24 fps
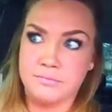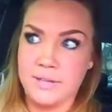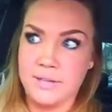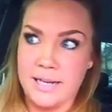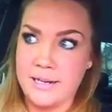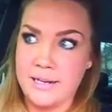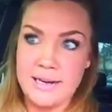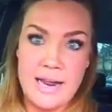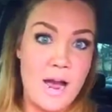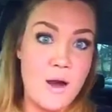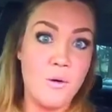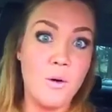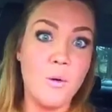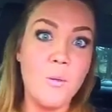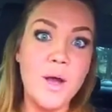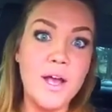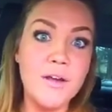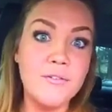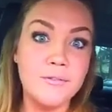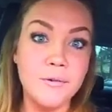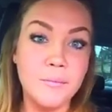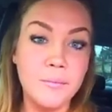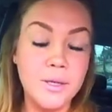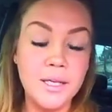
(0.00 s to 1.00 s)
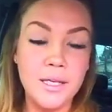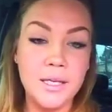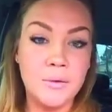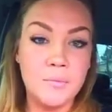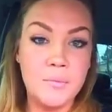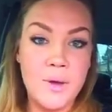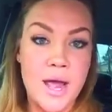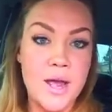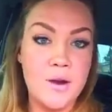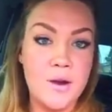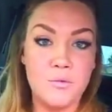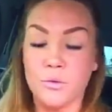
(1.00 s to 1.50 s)
like an hour away from me
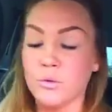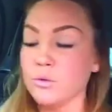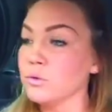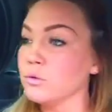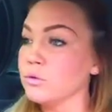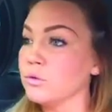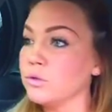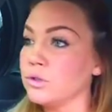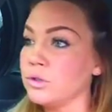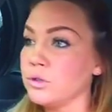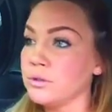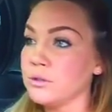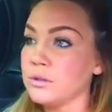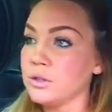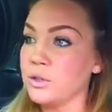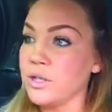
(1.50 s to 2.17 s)
in Baton Rouge.